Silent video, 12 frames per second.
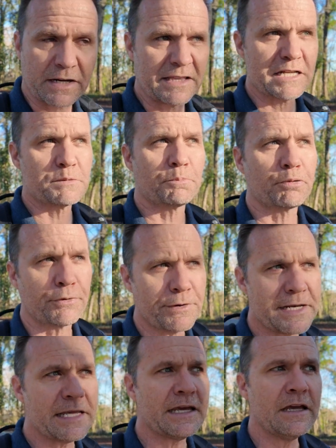And that's
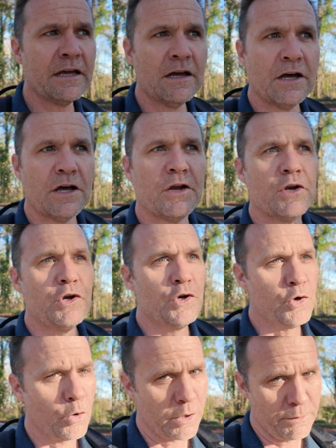pretty
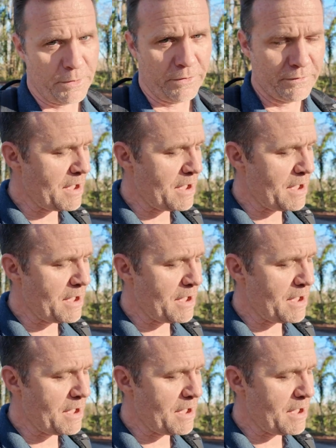normal.